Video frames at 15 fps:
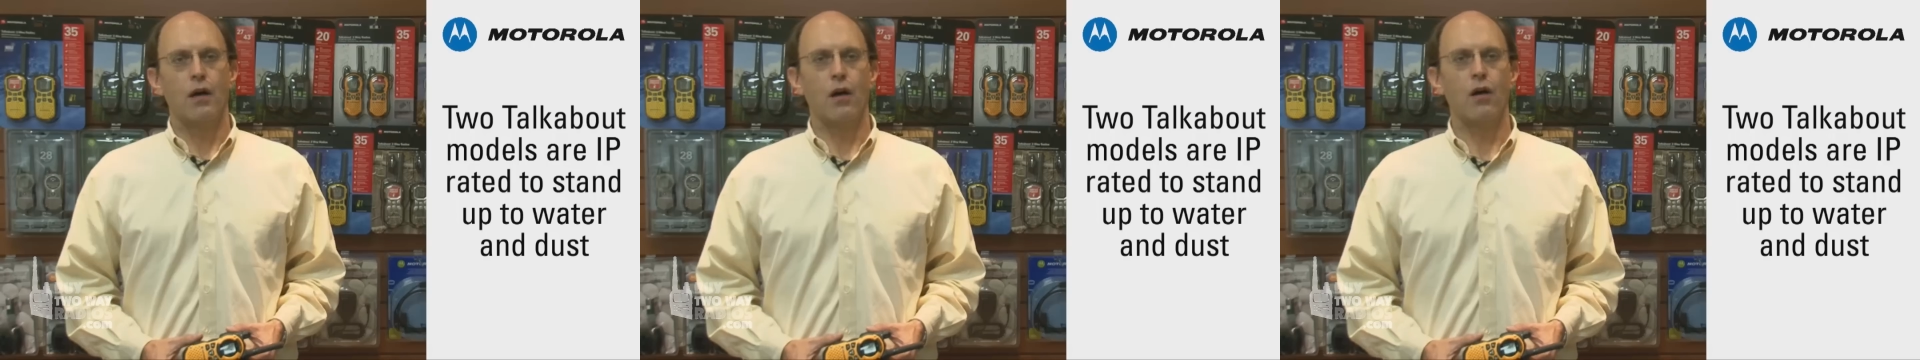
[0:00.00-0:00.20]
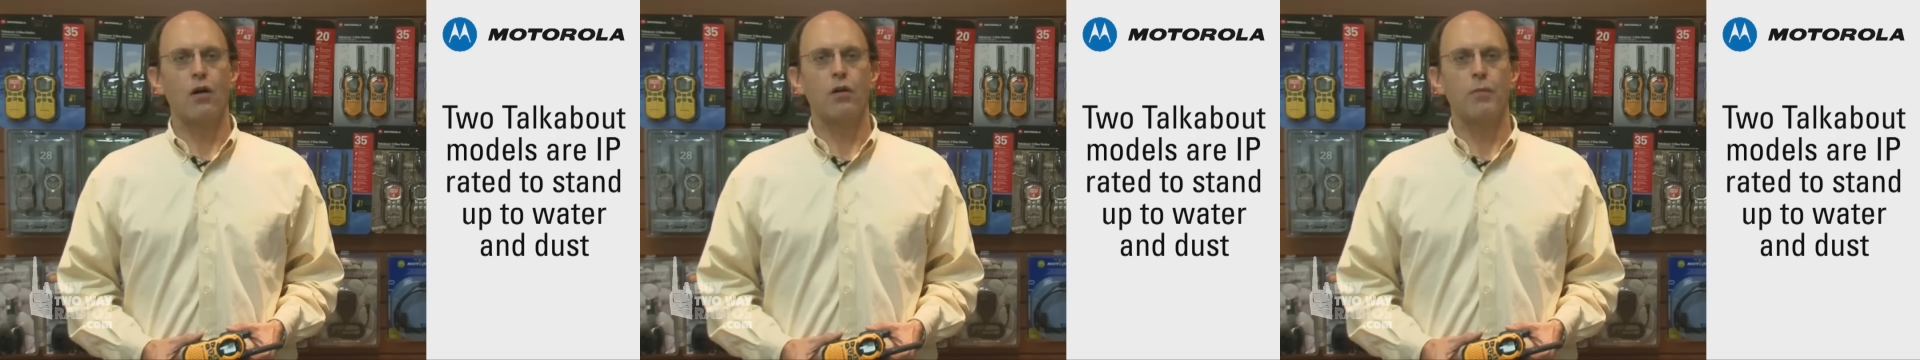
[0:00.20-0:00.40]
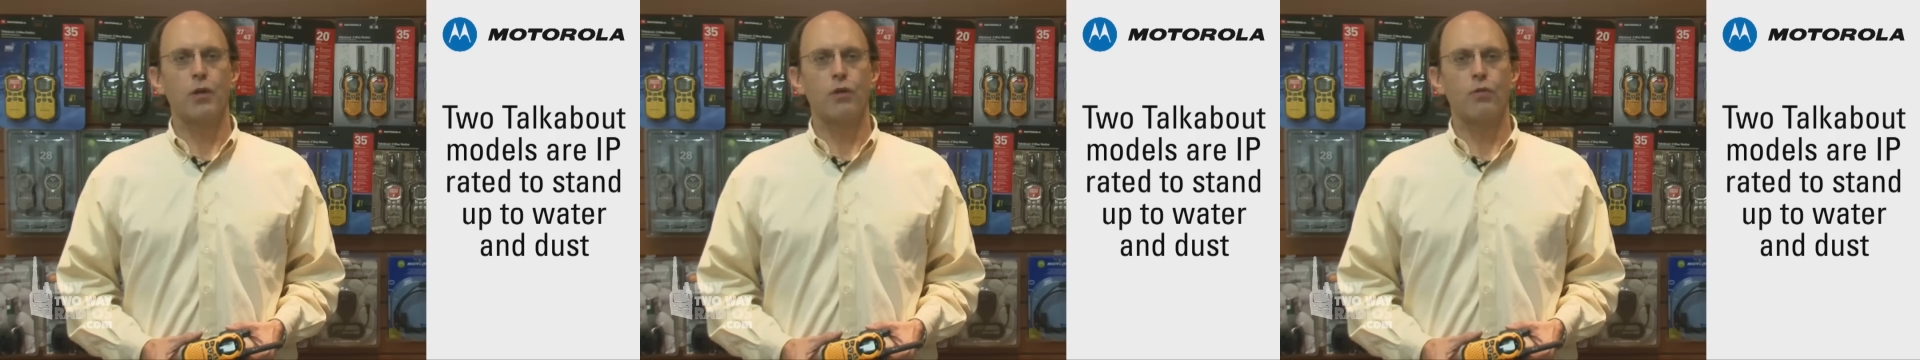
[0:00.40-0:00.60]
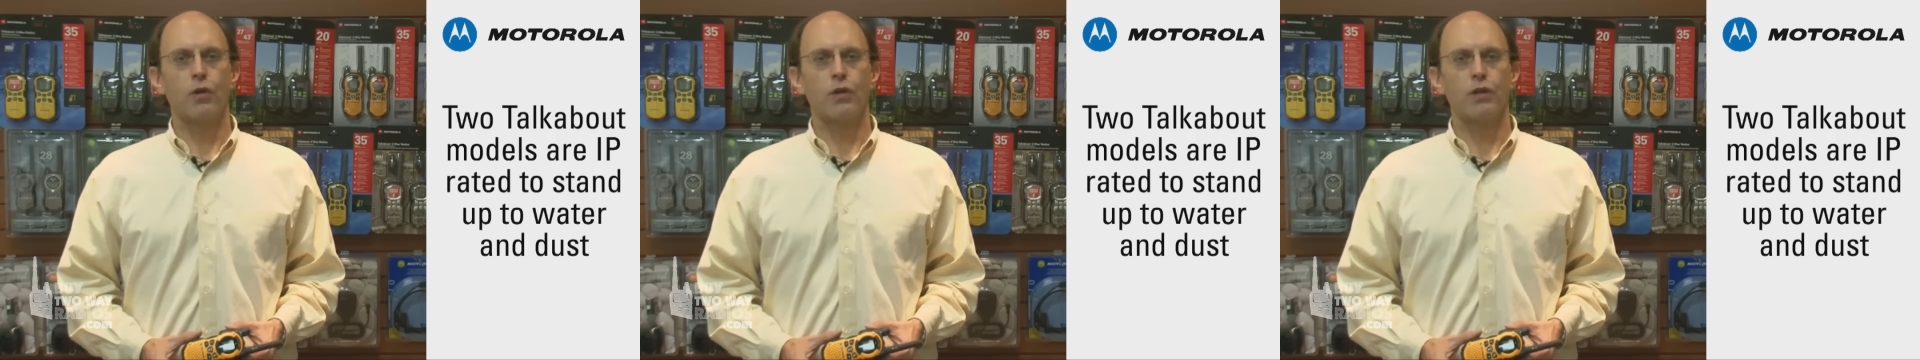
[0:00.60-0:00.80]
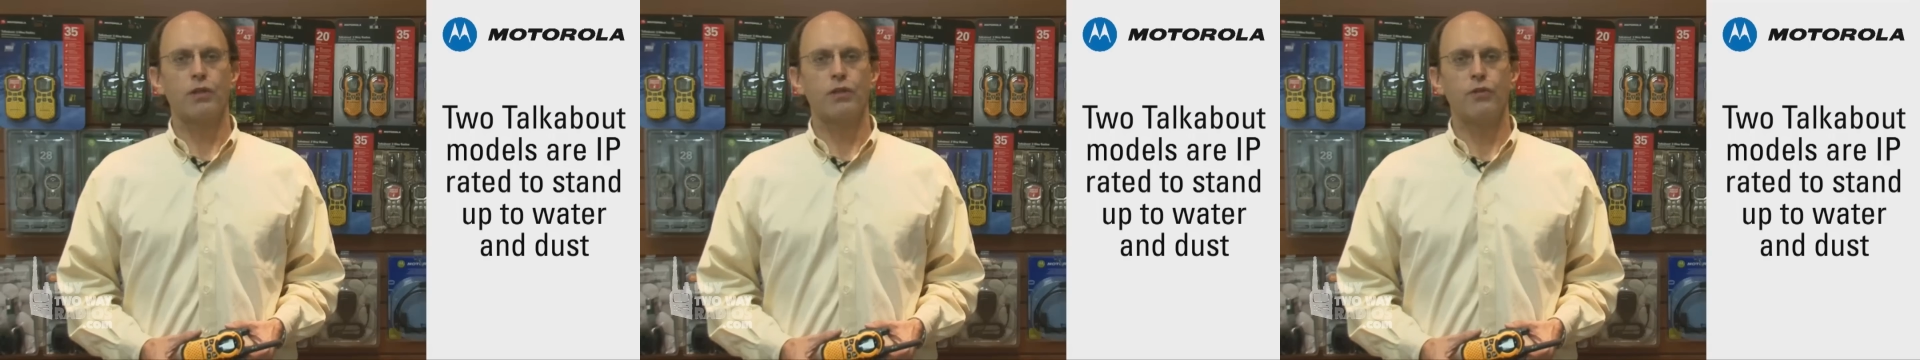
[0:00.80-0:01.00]
All
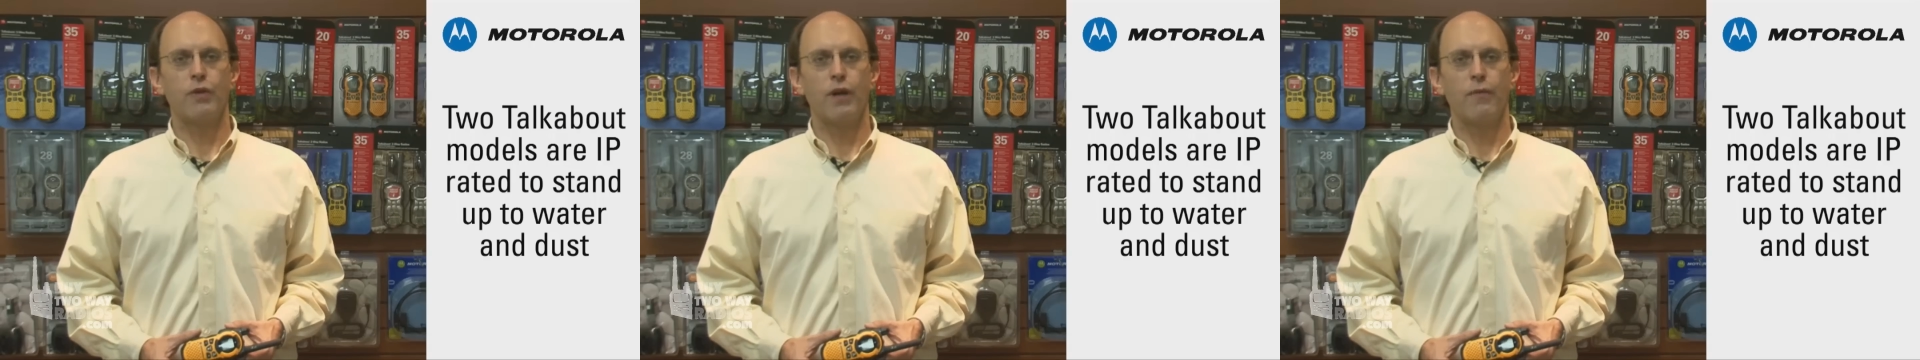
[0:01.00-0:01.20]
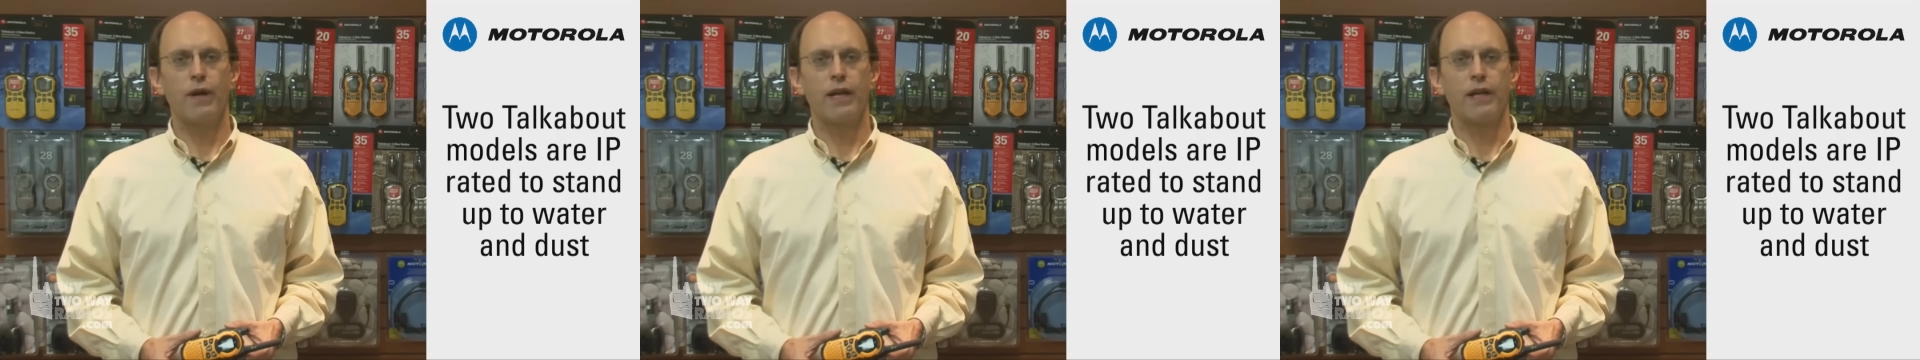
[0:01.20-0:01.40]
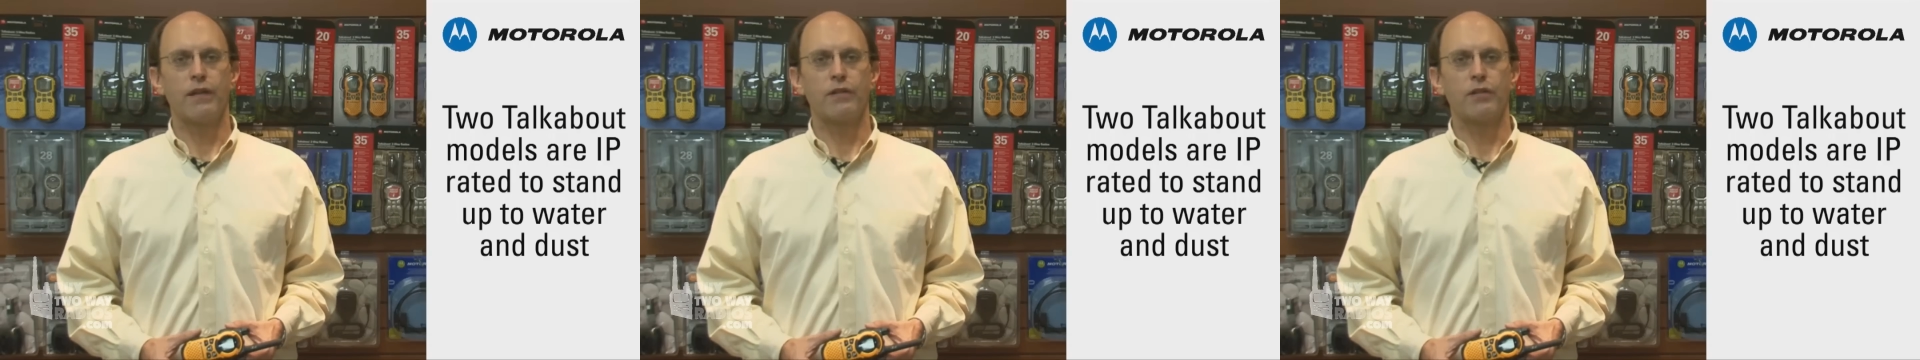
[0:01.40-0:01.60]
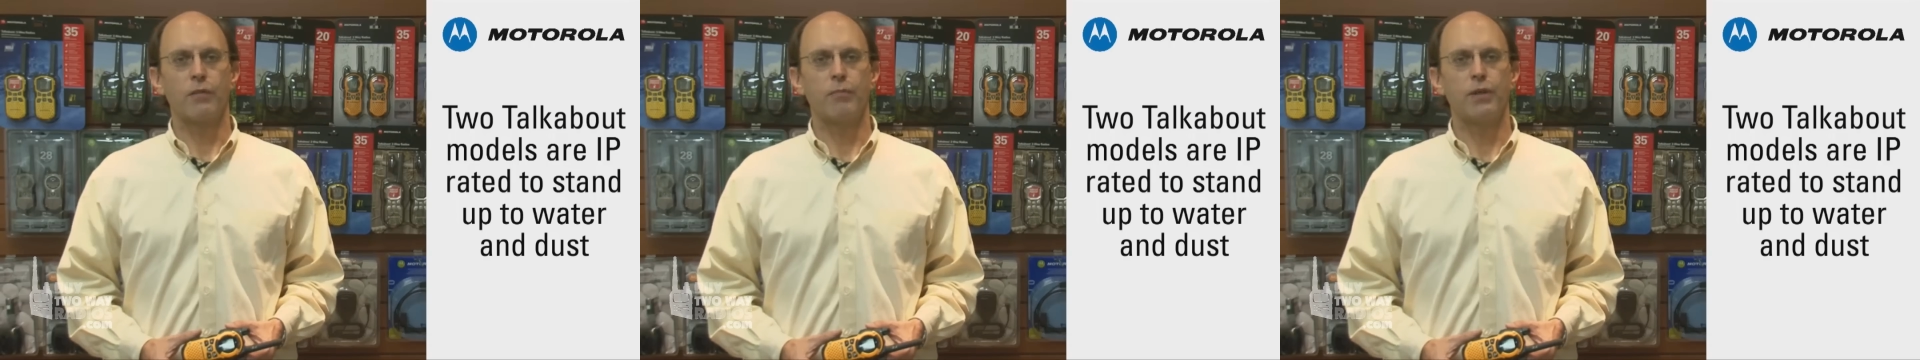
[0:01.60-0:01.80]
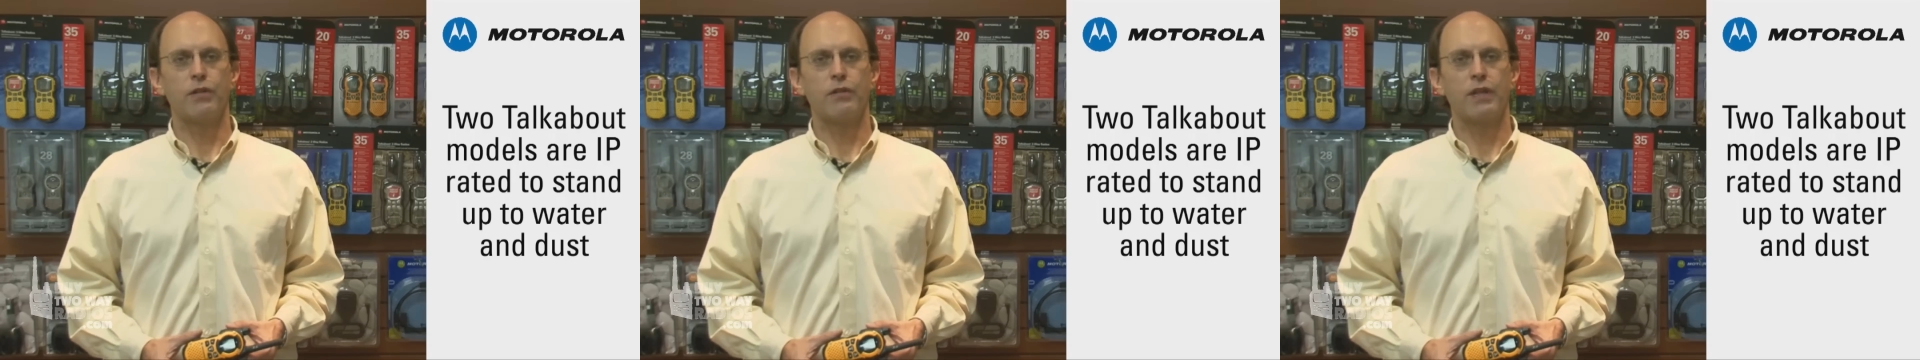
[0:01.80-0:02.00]
Motorola two-way radios
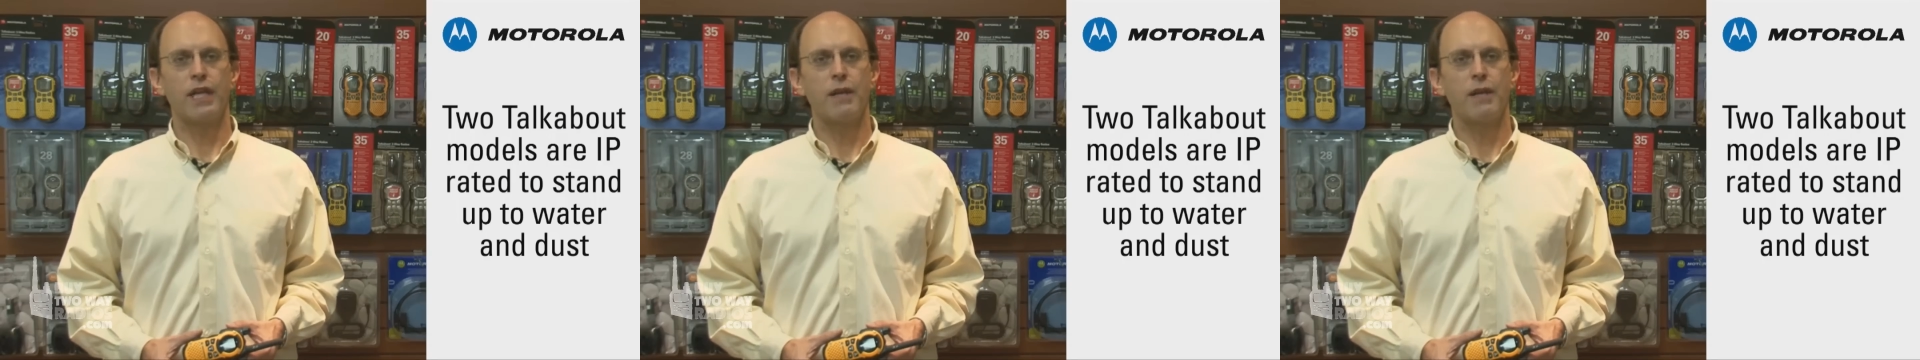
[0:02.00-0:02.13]
are built